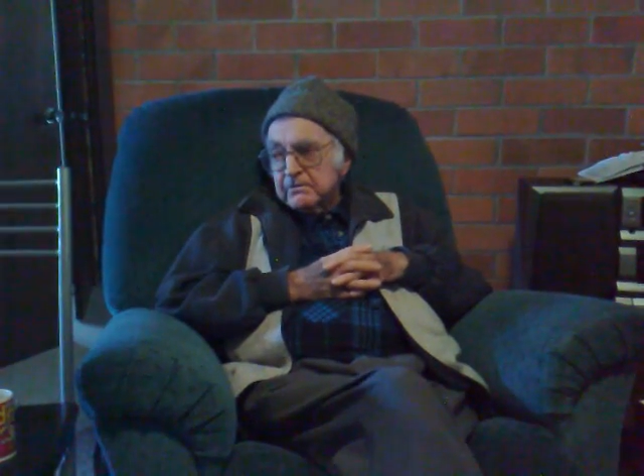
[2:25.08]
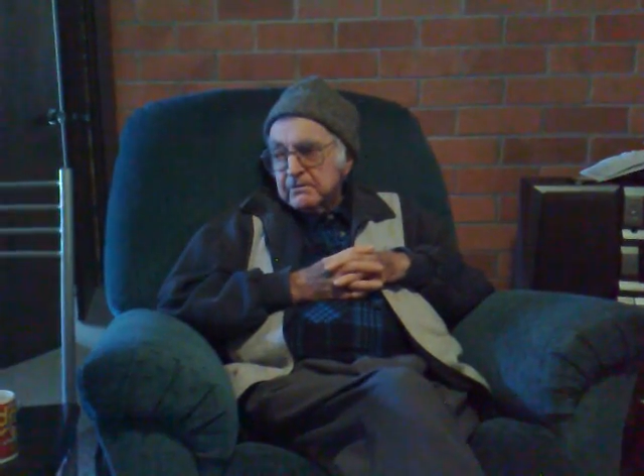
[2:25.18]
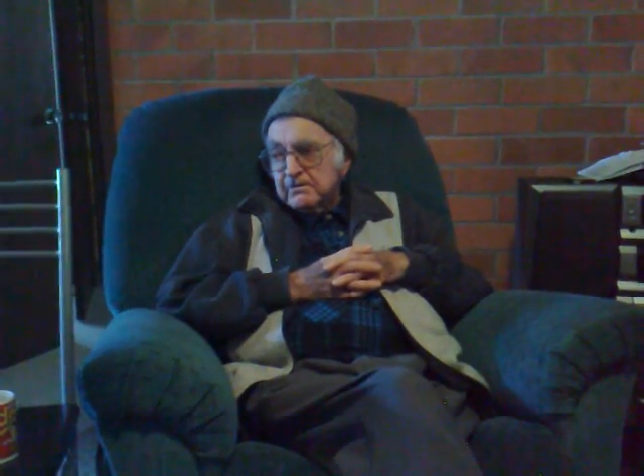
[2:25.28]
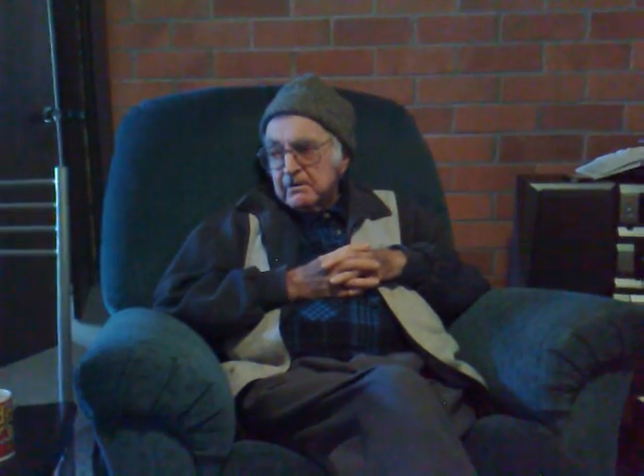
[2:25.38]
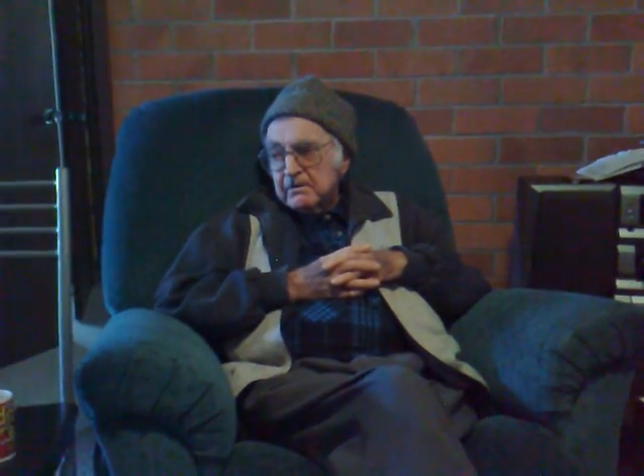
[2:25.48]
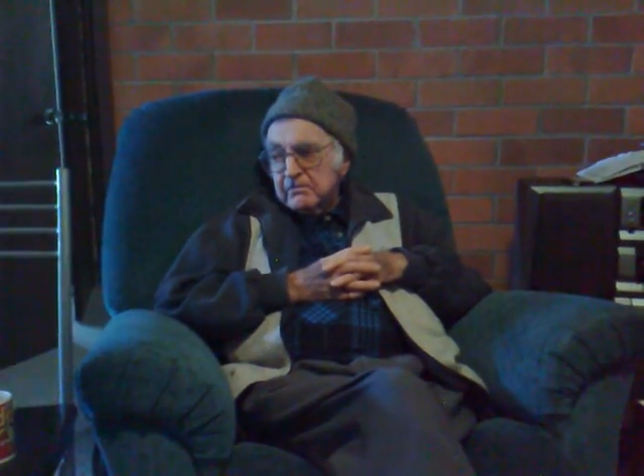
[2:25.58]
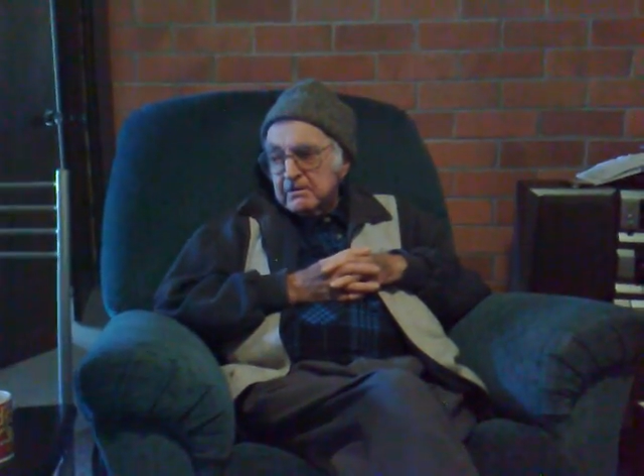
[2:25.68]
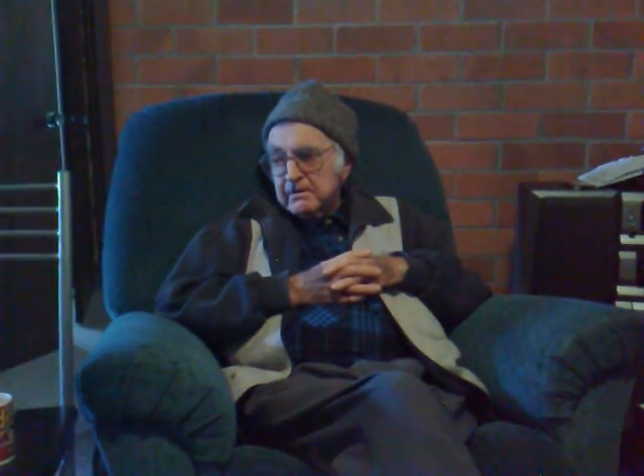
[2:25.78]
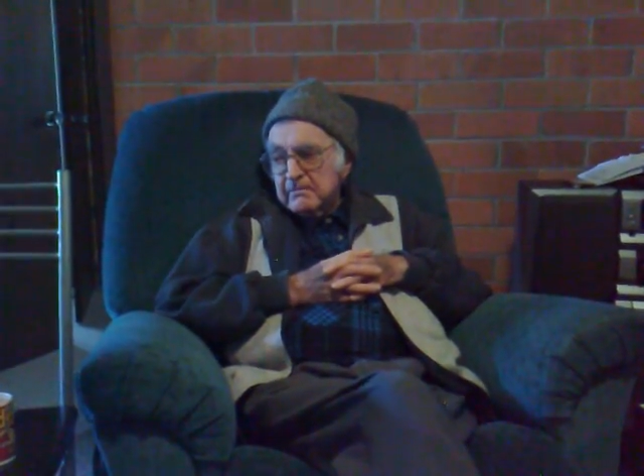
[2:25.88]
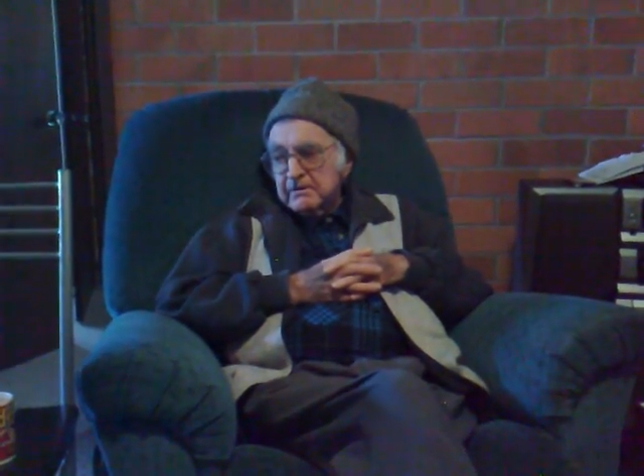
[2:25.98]
door, I
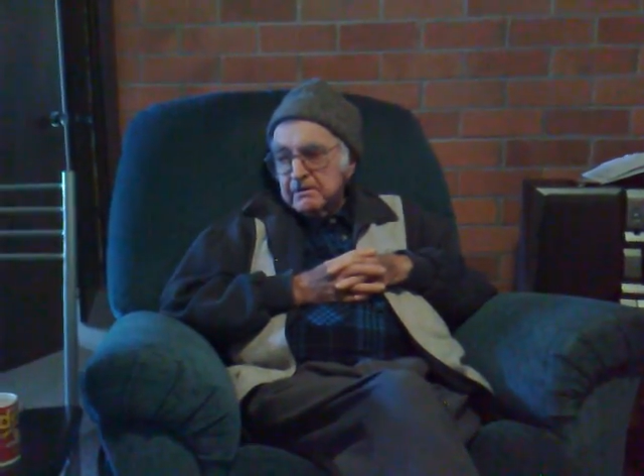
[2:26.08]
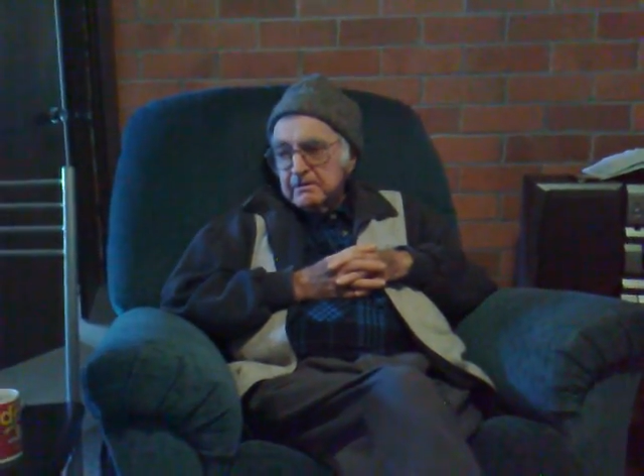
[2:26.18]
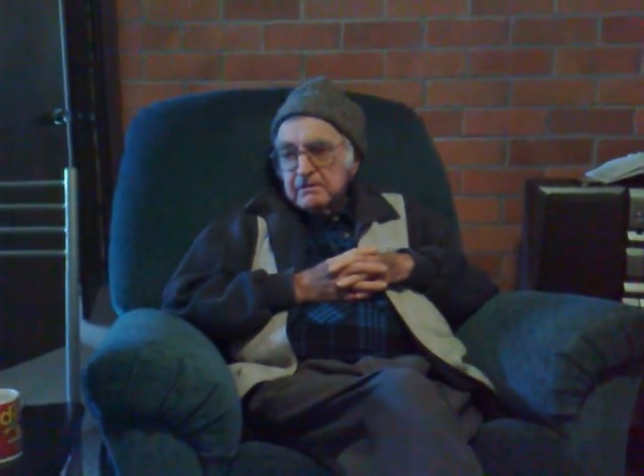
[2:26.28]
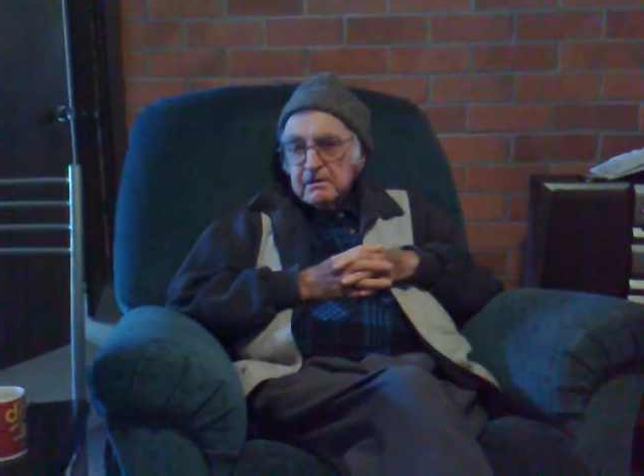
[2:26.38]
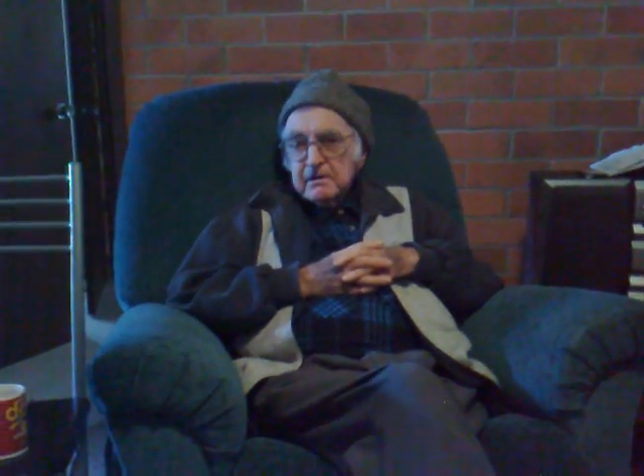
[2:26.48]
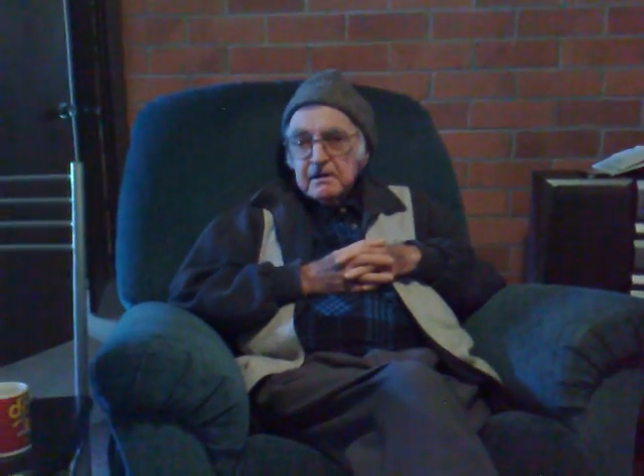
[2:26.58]
will come in